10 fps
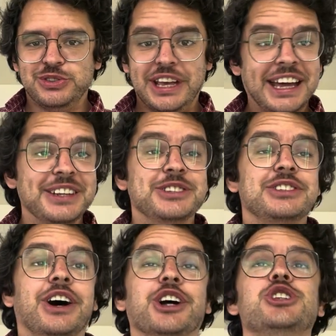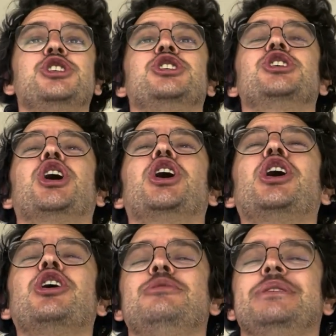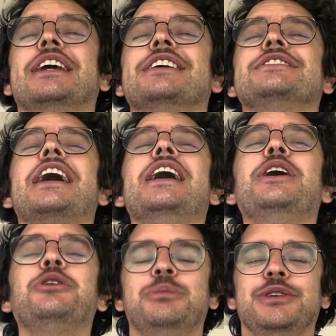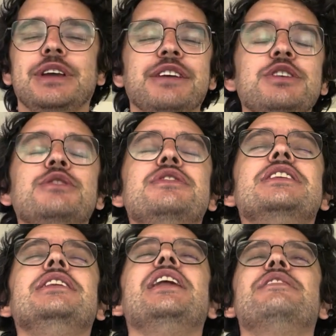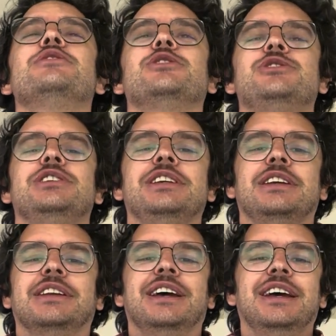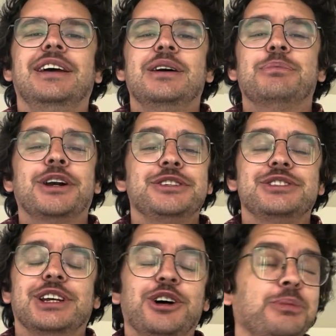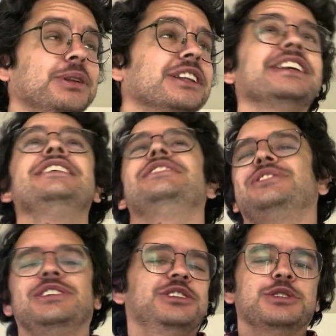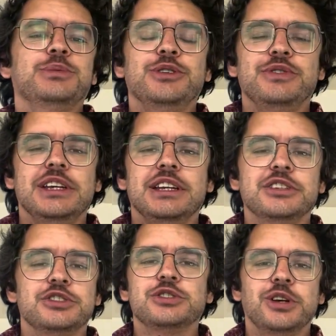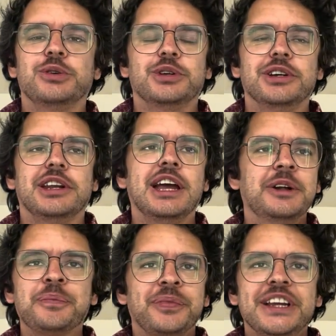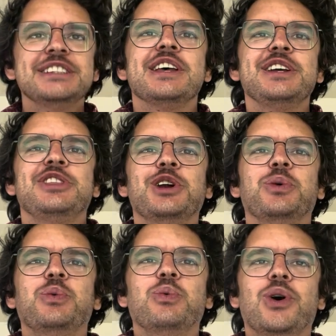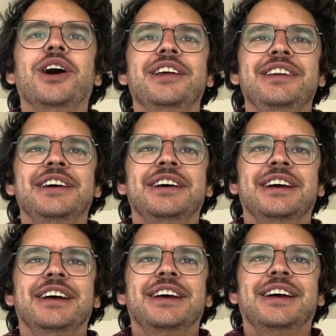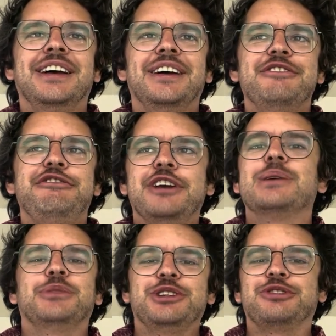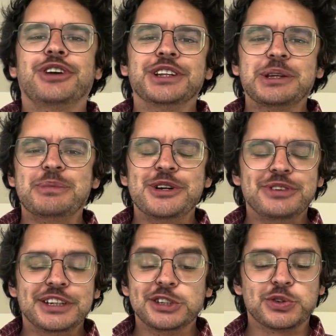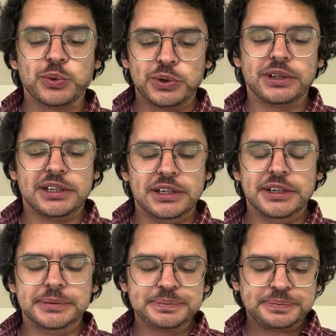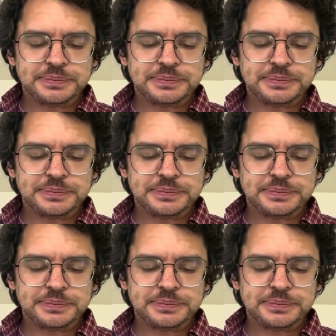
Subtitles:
That is a charming as hell movie. If you've never seen Marcel, please see this movie. It is so good. It's like their one family friendly movie, and it's really good.